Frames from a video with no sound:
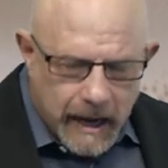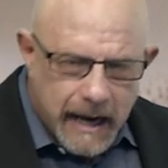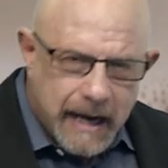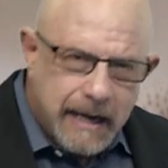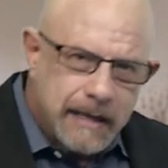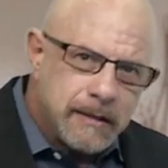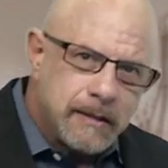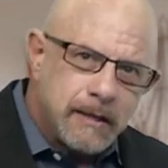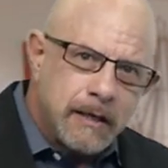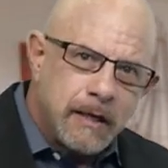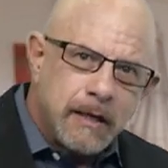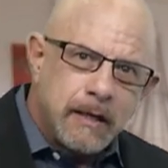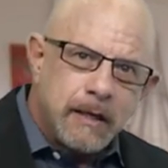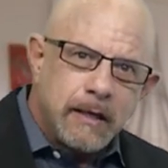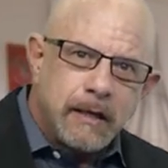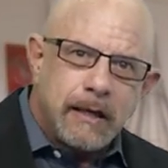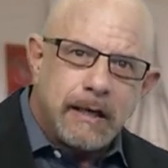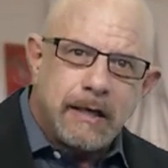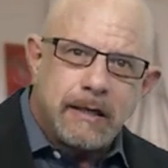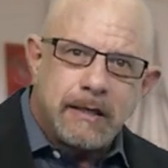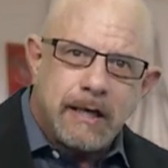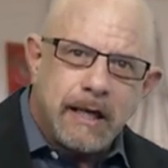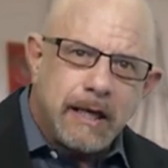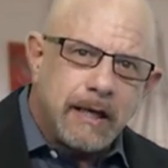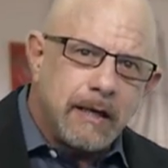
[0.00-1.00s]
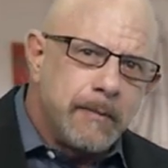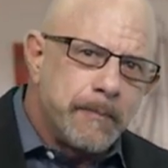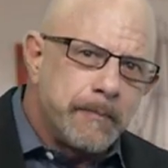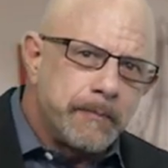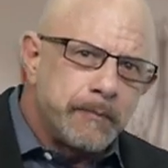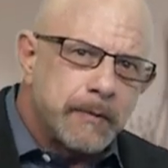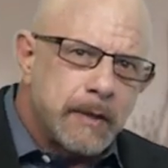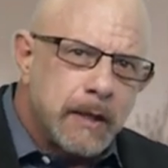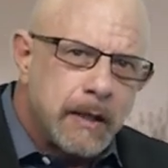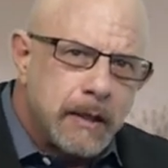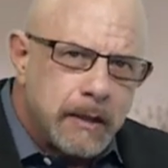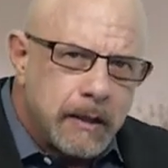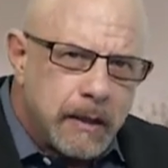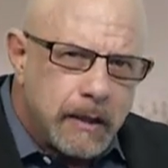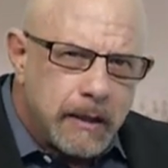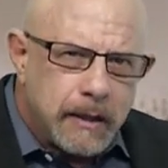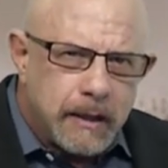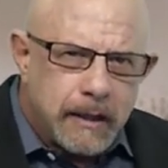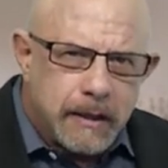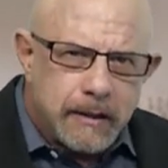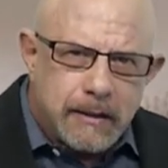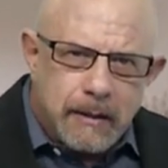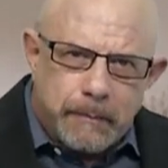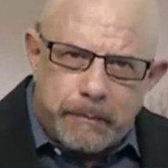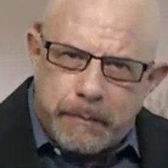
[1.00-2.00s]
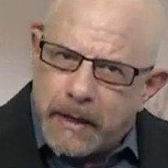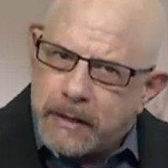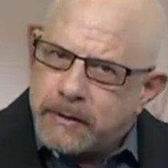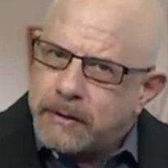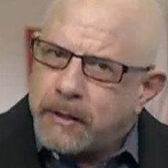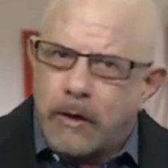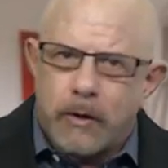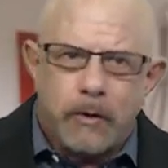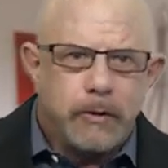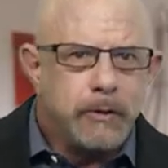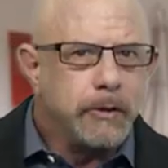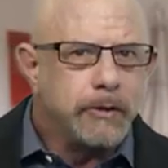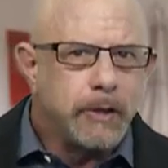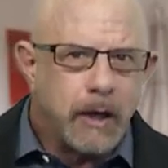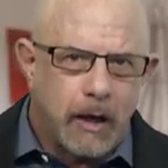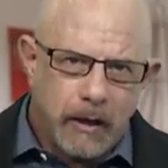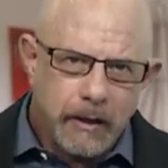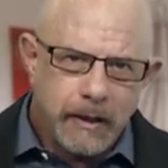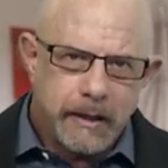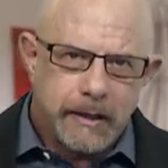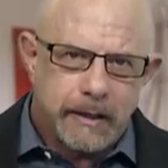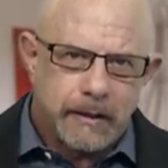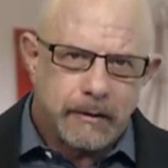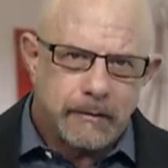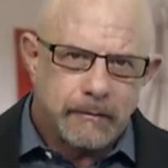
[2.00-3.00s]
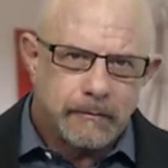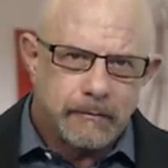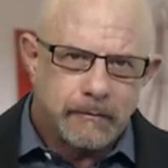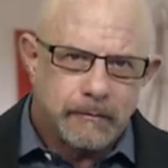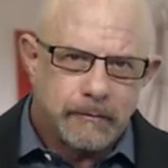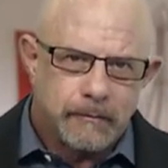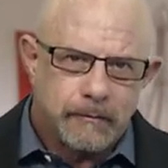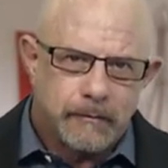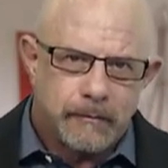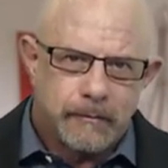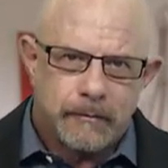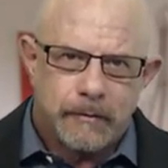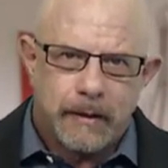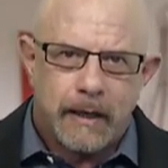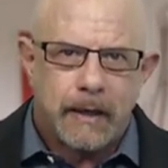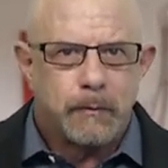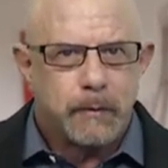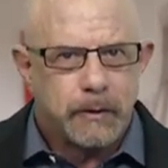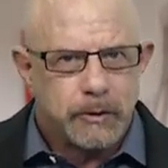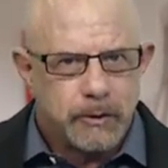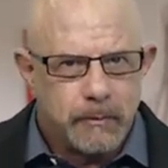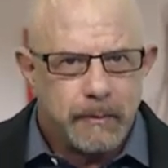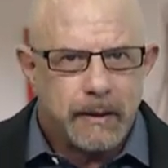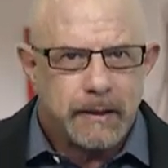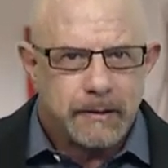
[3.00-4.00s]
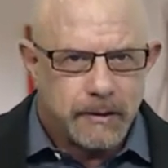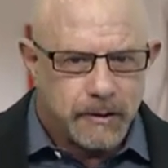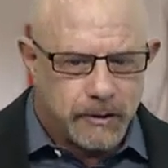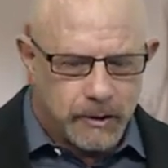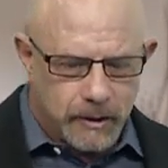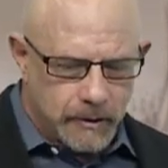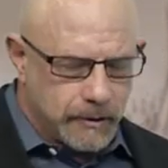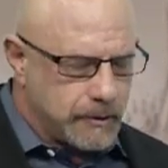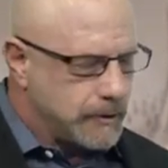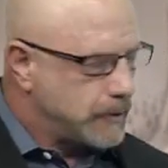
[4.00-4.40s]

And indeed, it depends on who you're targeting and what your message